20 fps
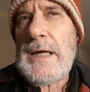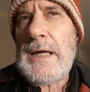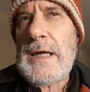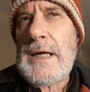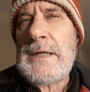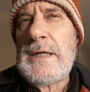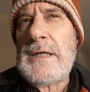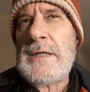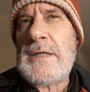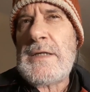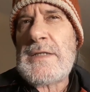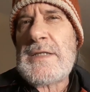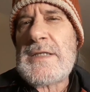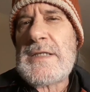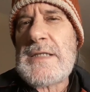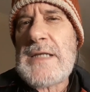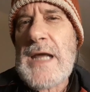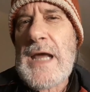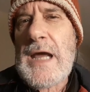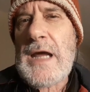and
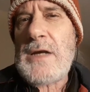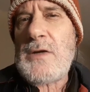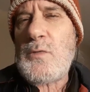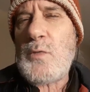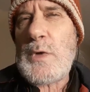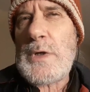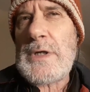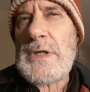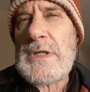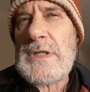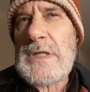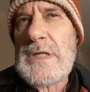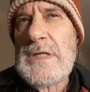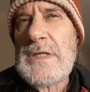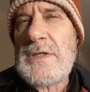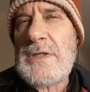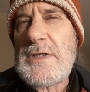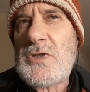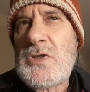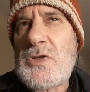understand what it
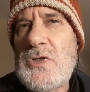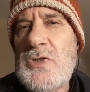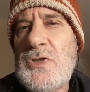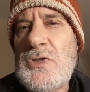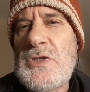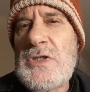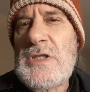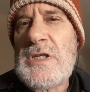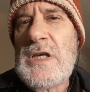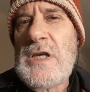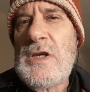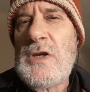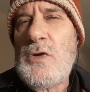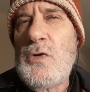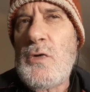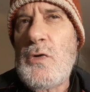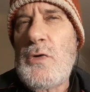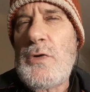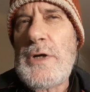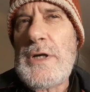is to see
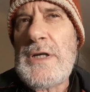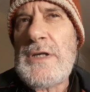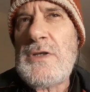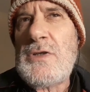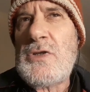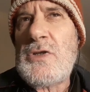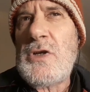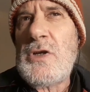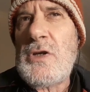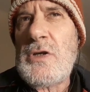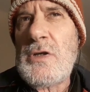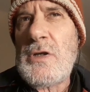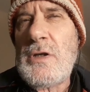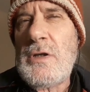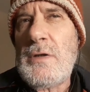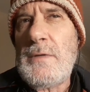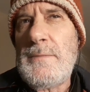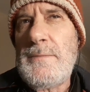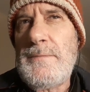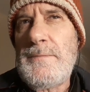your
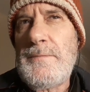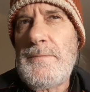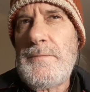internal